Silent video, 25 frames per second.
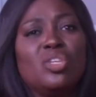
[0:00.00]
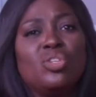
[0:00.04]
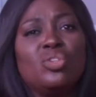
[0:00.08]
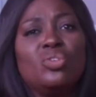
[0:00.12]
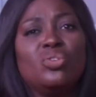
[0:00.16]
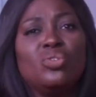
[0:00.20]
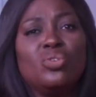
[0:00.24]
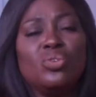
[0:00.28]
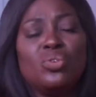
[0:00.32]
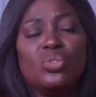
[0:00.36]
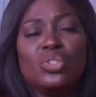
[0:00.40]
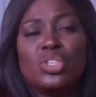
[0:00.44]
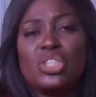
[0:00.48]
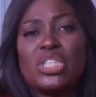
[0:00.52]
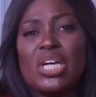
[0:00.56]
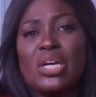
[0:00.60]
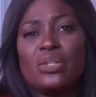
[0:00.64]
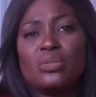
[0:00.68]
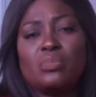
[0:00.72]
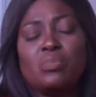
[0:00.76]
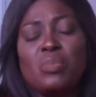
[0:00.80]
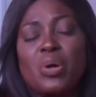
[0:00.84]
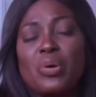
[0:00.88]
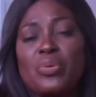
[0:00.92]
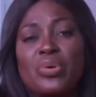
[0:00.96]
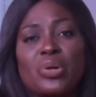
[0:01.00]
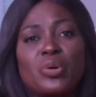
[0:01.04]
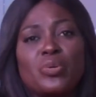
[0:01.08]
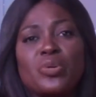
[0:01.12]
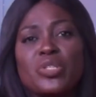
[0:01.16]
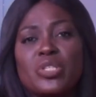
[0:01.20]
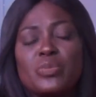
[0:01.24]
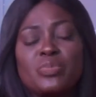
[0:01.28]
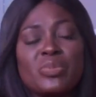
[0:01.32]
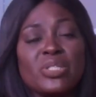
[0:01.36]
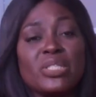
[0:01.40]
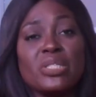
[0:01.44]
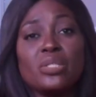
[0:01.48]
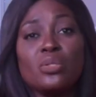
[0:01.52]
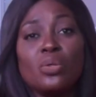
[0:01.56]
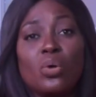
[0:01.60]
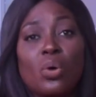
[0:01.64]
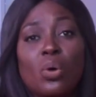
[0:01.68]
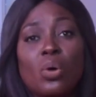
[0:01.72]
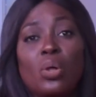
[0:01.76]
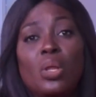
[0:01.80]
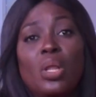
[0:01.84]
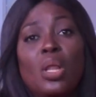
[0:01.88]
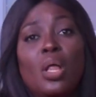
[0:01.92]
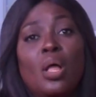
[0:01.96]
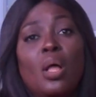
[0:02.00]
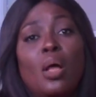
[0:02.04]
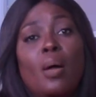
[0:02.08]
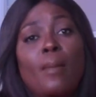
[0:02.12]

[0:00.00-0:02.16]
you know, shout Merry Christmas and all,